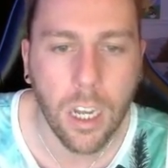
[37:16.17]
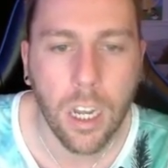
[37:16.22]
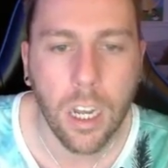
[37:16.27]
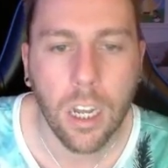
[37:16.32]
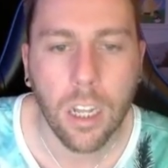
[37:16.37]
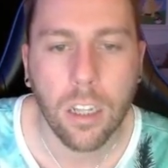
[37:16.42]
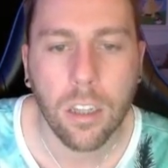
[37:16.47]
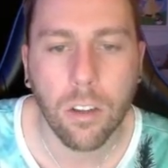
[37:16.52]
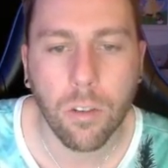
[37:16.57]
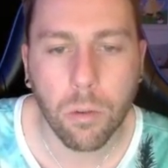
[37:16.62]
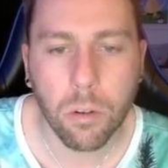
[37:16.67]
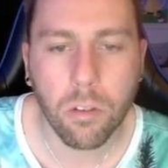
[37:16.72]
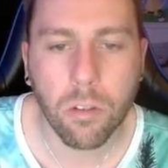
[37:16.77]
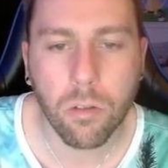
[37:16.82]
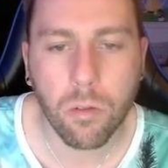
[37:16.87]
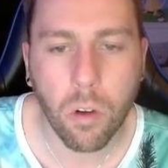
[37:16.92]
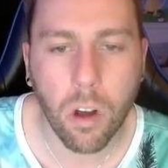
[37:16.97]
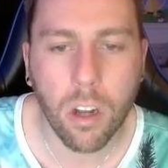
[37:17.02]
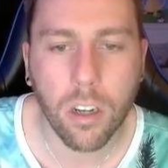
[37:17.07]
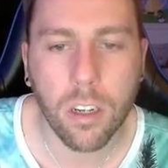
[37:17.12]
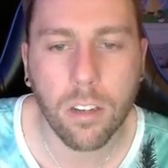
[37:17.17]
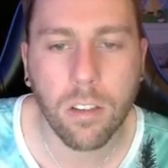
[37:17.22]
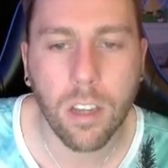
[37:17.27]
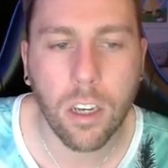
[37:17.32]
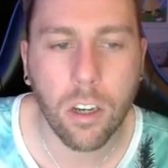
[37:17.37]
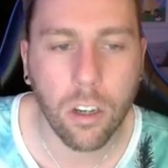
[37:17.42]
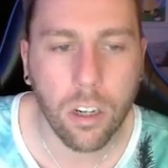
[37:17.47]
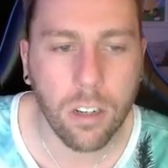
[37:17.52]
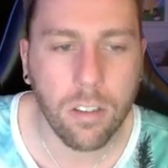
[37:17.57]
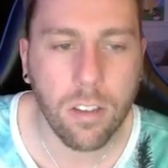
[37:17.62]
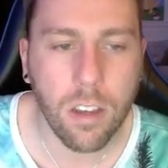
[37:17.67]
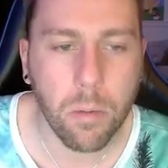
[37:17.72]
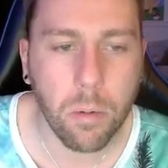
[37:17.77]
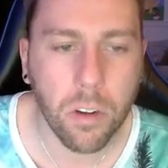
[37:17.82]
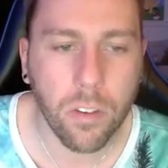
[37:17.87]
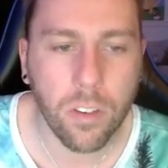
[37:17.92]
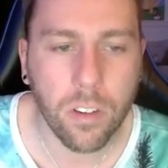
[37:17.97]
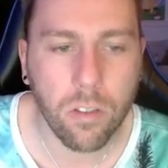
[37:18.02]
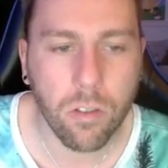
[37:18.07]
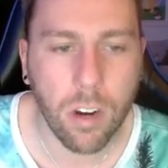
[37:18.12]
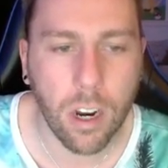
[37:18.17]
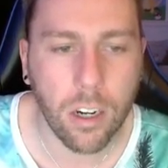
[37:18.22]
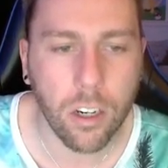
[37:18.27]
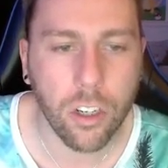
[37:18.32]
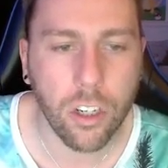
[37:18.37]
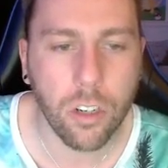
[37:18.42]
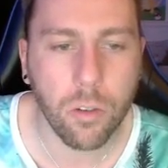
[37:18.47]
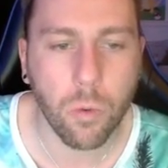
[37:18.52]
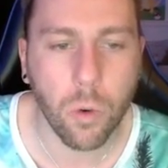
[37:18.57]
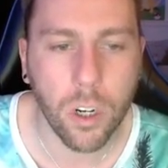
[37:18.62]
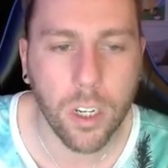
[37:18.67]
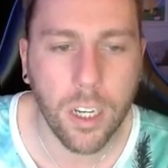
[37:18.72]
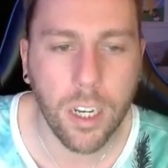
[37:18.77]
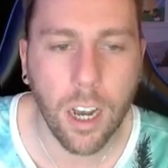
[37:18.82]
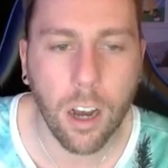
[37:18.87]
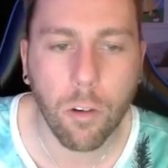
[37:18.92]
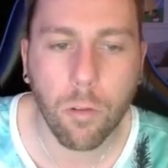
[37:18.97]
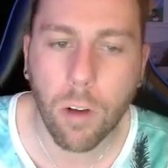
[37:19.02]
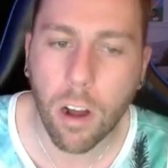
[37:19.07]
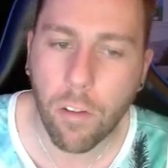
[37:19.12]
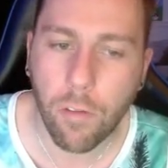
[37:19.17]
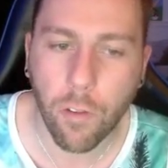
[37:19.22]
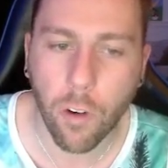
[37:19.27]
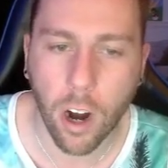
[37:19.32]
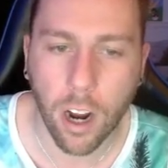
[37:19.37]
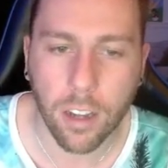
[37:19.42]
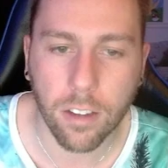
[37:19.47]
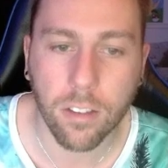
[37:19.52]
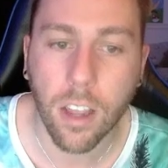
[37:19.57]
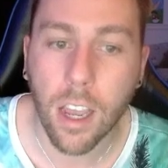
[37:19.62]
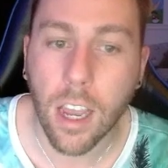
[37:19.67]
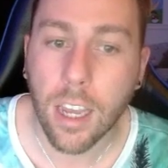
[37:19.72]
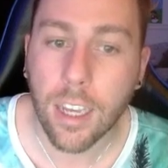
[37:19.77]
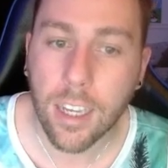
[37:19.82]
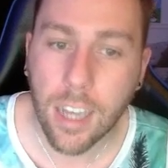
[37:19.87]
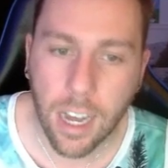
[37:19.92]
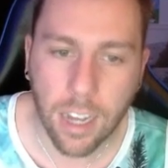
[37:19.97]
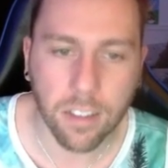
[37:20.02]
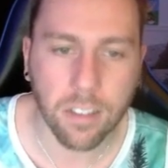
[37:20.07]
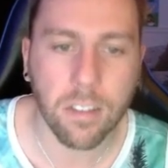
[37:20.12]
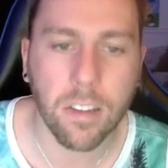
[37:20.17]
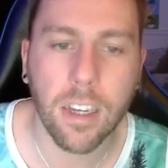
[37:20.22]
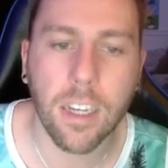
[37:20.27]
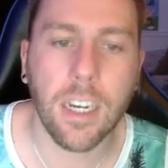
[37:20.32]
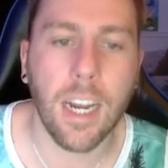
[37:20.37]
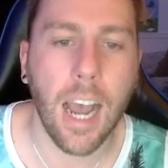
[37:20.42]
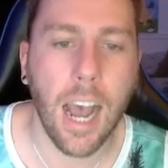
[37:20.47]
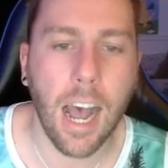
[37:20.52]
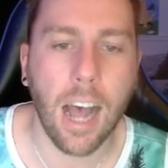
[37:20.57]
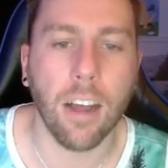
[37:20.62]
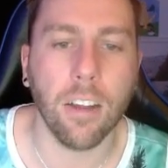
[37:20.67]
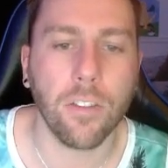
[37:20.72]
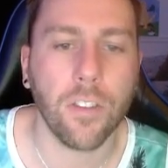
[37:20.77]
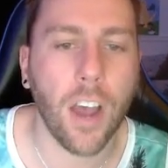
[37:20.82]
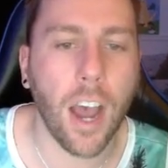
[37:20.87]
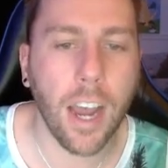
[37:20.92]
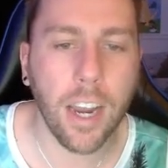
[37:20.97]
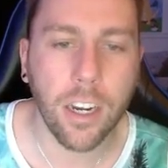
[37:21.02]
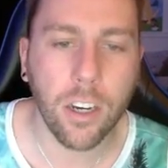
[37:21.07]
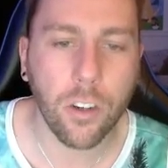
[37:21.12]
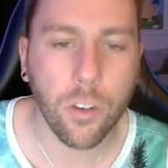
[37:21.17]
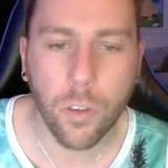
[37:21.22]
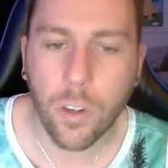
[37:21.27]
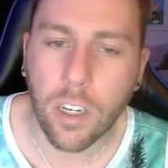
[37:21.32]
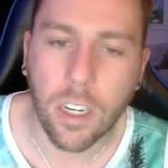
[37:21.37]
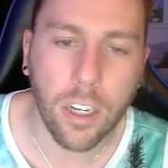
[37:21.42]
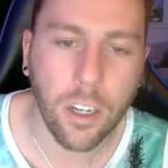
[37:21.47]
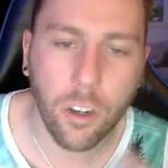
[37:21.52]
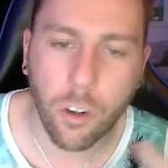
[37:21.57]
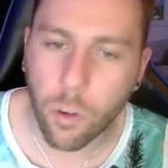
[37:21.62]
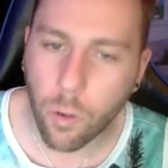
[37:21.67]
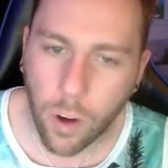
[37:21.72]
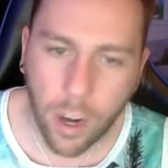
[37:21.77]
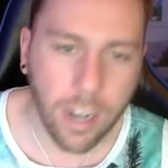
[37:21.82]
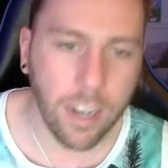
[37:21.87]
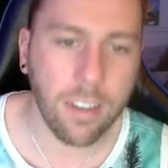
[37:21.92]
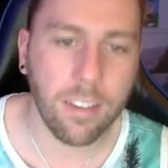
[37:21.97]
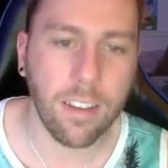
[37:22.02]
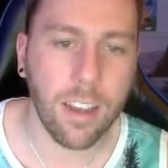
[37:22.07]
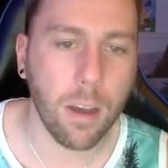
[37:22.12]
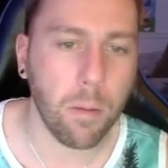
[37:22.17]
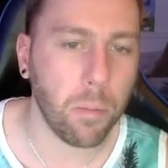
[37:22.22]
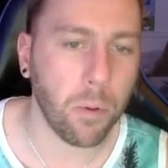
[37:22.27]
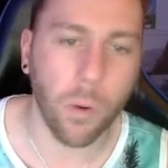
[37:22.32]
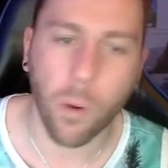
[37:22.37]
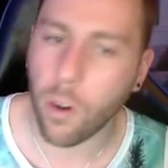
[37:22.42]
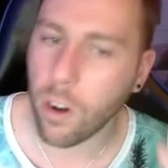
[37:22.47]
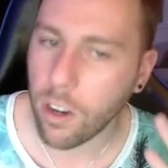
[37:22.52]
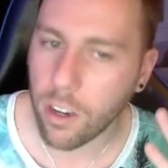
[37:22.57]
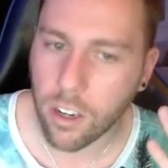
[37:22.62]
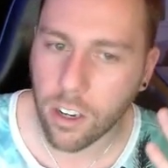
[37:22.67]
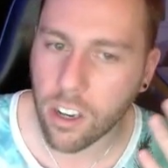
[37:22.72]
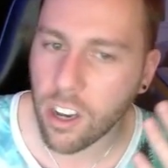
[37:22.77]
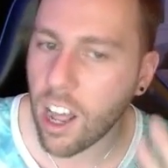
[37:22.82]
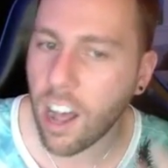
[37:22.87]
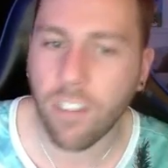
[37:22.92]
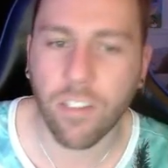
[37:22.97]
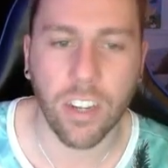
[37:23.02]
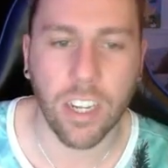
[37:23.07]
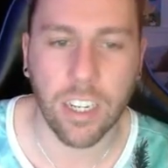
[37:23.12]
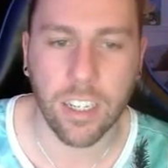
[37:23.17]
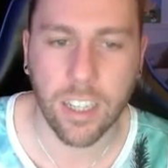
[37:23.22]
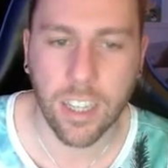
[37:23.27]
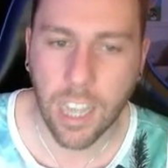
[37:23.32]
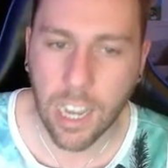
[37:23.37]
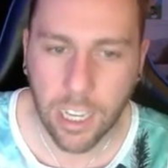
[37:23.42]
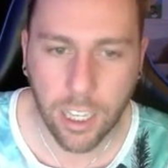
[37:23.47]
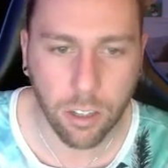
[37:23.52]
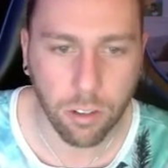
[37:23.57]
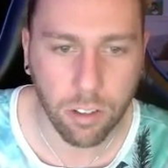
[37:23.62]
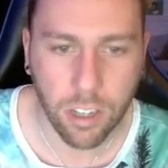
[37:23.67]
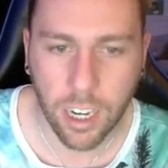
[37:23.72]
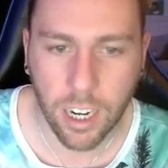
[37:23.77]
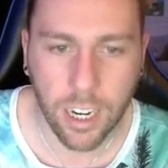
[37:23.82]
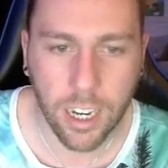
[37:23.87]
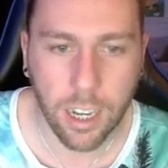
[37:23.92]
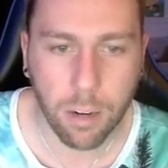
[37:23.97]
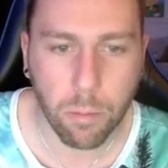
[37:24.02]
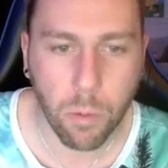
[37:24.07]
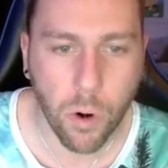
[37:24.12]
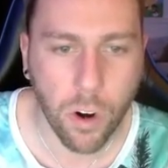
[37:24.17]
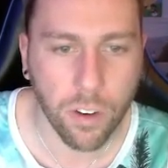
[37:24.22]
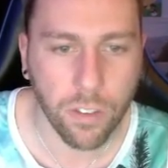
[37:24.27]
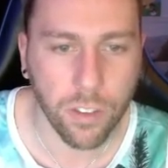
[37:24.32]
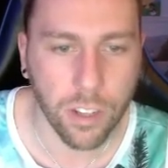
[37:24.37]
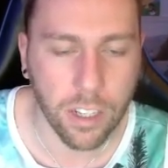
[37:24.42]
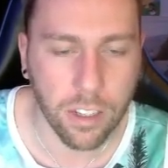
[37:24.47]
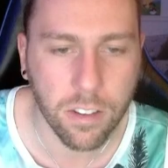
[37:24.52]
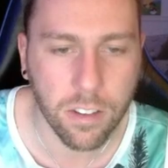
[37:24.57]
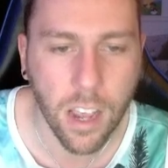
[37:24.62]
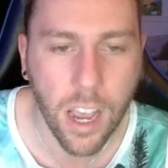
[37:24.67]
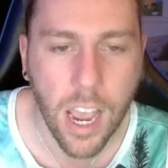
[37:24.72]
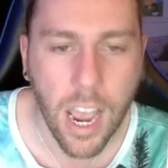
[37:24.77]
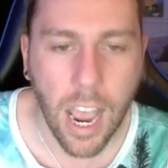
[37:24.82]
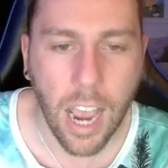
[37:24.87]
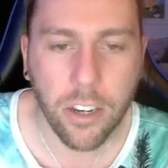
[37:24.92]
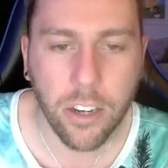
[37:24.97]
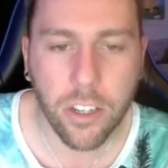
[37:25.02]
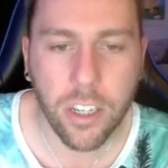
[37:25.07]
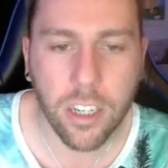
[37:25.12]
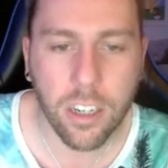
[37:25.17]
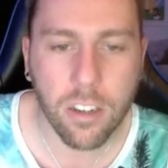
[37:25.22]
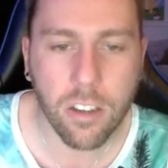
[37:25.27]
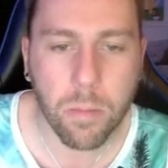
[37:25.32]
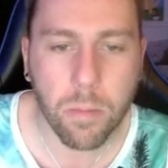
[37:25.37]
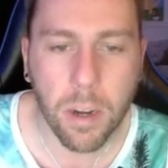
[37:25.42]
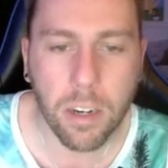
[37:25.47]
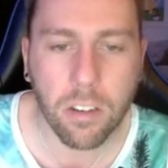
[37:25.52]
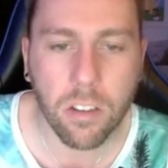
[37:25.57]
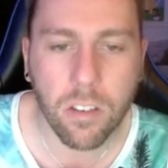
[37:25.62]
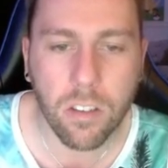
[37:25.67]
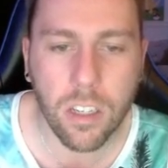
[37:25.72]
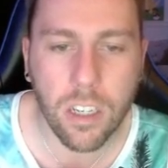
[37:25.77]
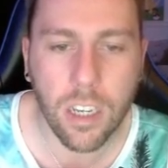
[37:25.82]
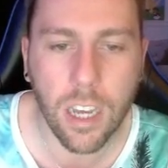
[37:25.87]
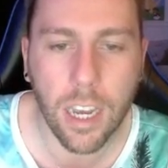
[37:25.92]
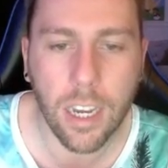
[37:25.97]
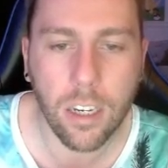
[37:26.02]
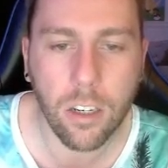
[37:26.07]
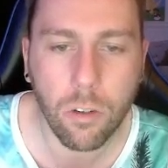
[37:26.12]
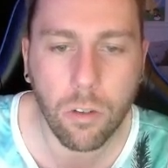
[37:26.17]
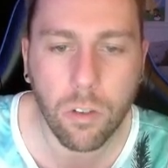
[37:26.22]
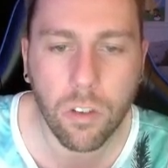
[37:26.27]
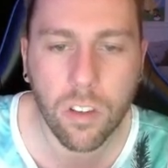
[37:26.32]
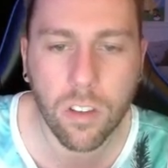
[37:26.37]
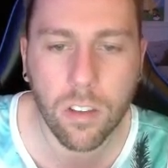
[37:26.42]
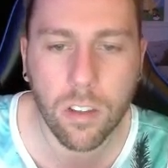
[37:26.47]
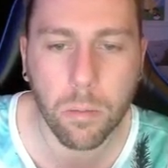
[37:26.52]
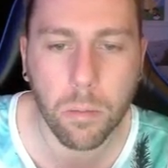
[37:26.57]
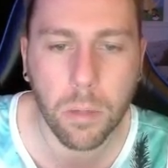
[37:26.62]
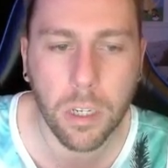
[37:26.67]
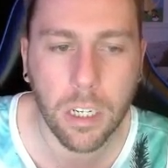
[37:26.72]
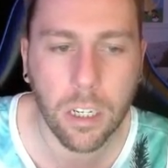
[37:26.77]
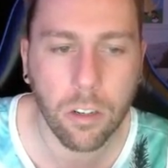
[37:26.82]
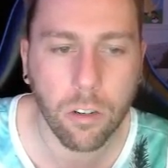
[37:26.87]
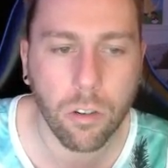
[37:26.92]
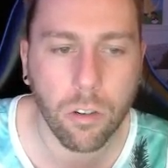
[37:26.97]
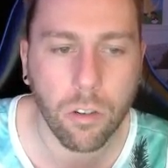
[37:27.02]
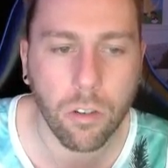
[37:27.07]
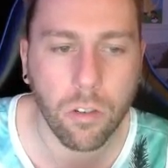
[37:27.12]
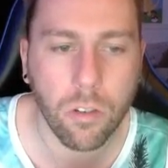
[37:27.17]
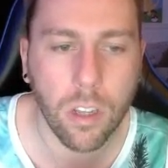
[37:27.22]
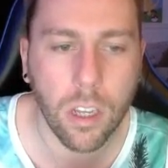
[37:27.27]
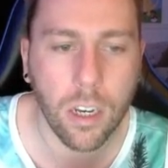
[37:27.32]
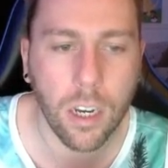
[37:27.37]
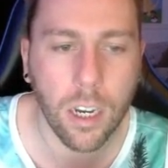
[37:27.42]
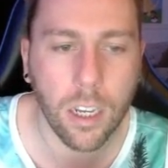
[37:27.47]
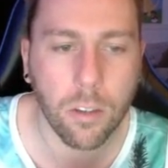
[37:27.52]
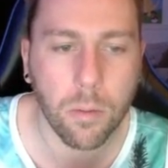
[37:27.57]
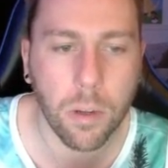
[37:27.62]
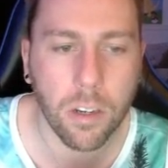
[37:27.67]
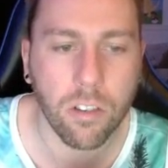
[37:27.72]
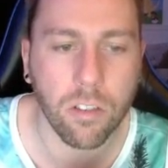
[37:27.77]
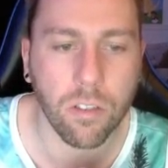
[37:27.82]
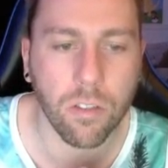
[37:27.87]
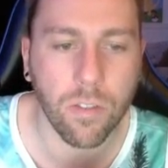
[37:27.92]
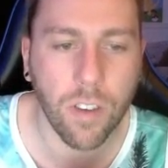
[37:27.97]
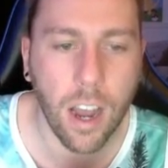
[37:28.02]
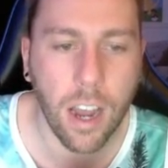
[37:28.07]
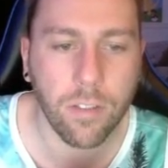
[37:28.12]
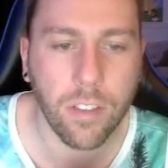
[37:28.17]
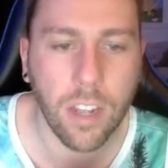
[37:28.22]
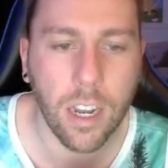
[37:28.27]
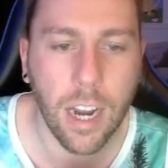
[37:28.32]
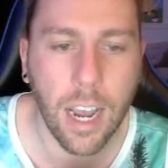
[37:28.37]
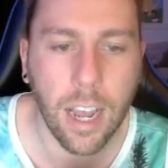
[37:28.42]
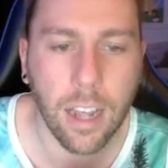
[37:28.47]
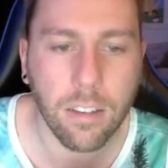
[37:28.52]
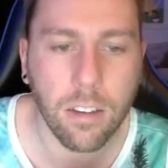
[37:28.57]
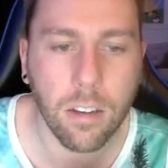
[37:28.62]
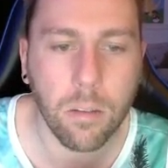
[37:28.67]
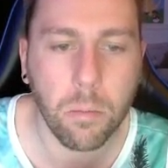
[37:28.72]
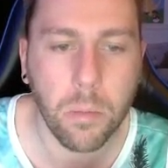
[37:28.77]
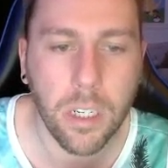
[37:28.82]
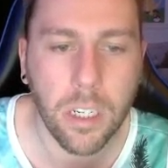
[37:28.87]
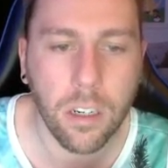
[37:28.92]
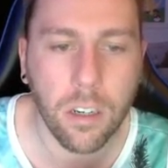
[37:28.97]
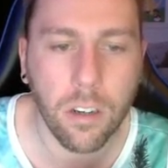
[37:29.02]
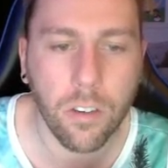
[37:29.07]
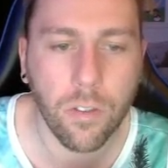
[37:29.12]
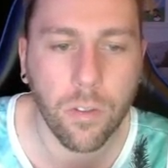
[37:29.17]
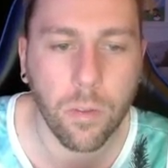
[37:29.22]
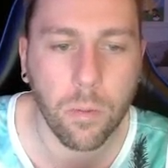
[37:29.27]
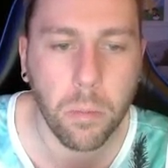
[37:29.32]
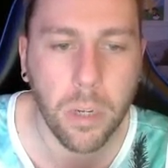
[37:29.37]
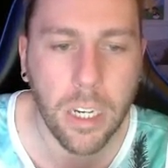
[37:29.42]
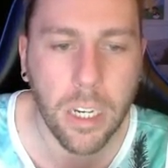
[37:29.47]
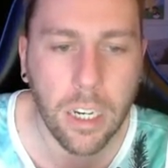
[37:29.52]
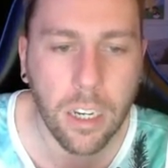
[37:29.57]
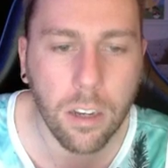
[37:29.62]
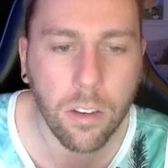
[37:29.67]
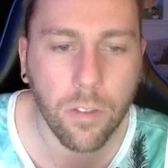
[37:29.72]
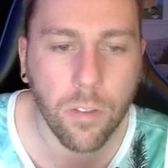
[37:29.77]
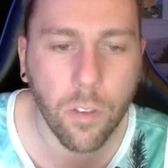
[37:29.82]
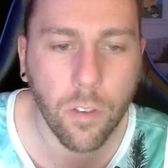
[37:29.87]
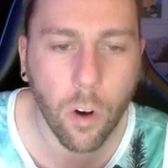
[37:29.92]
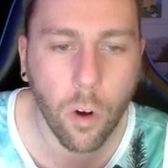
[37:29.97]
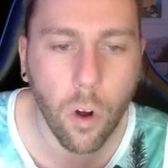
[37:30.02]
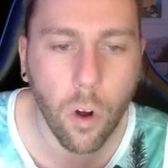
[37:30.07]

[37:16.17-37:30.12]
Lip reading: The Wizard's Vault is a good example of the strategy working out well for us. Yes, it has. I agree. Great example. Love it. Thank you. Can I get more of this? And you can expect to see a new system being introduced in Expansion 5 that adds a meaningful